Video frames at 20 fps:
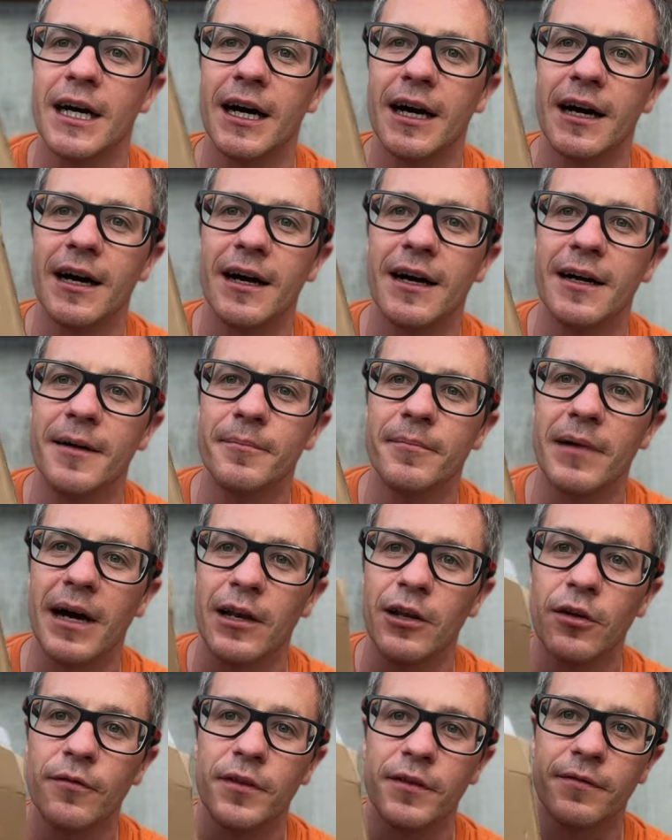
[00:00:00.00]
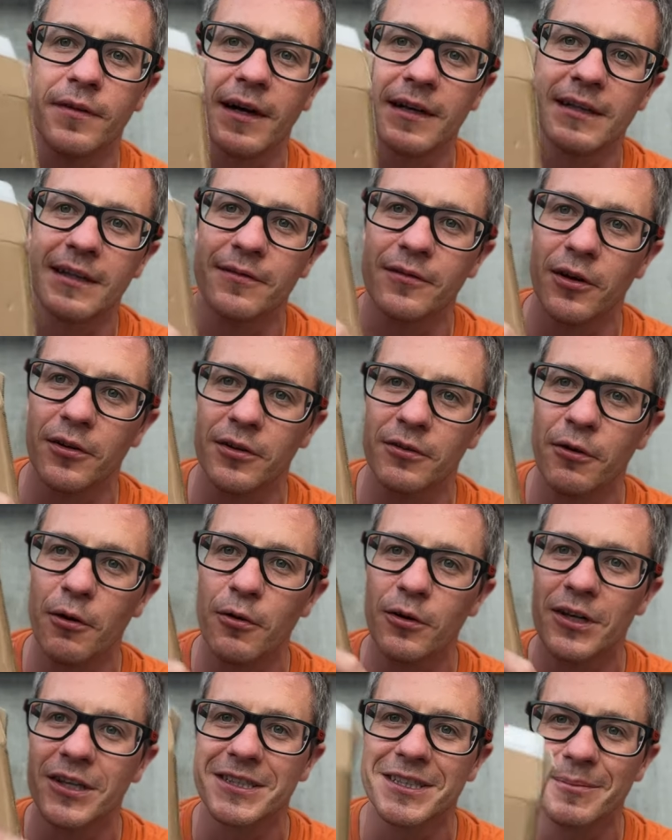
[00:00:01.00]
I love the fact they've got their
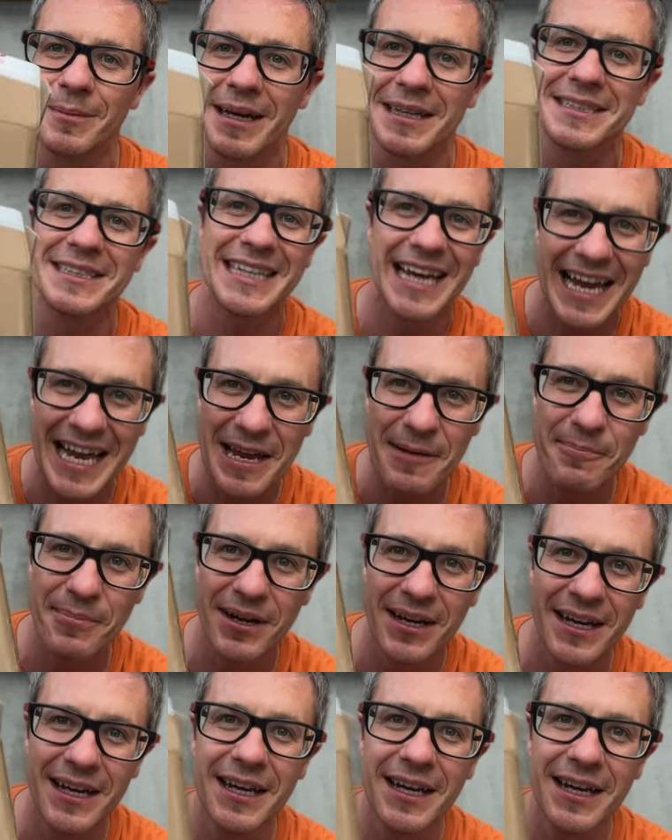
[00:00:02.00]
own customized tape.